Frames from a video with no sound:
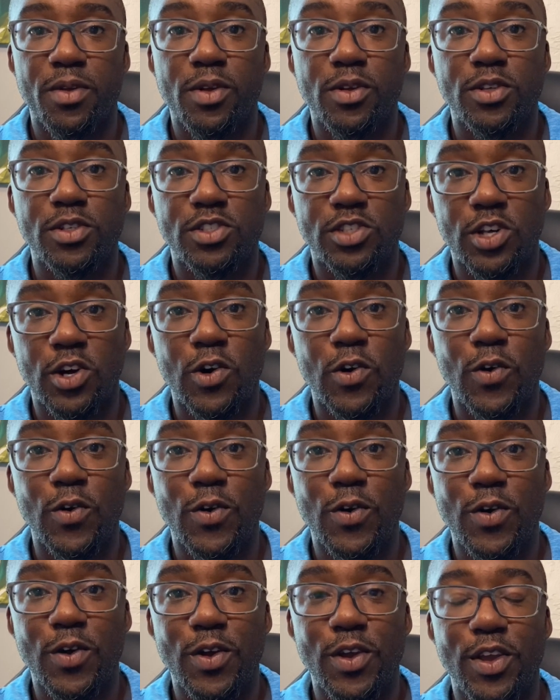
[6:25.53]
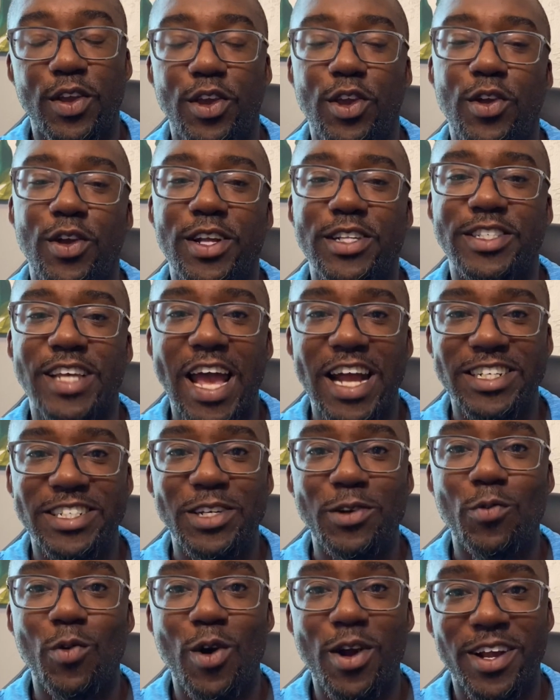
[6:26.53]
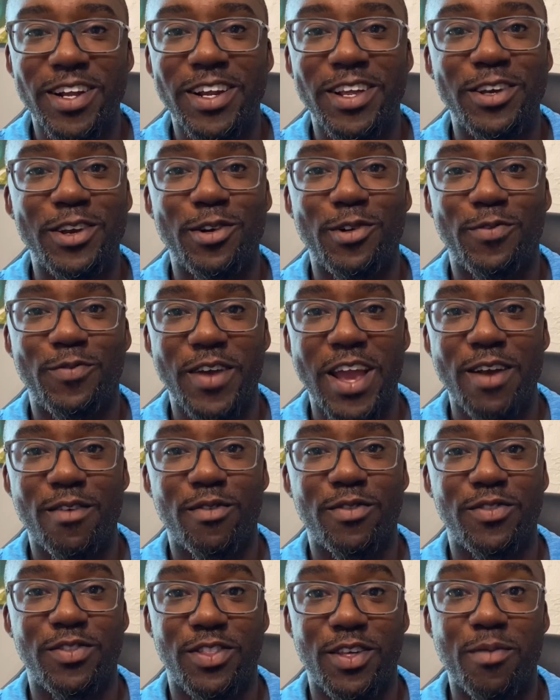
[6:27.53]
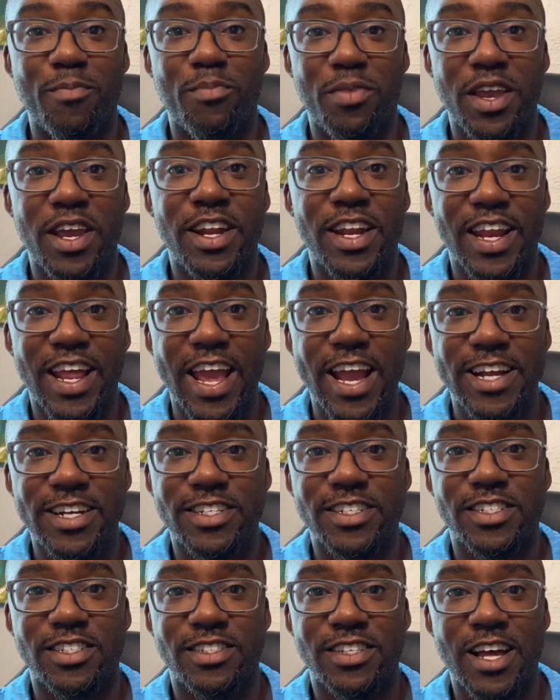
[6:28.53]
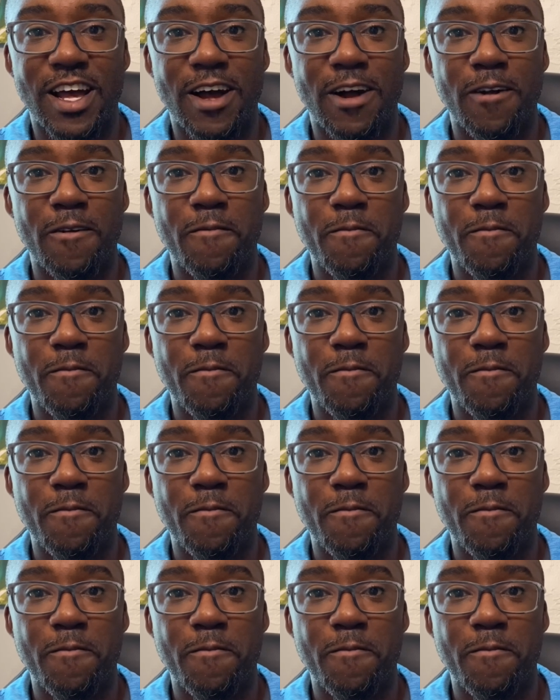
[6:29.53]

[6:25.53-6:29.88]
So it's actually working in your favor, them being an anxious style.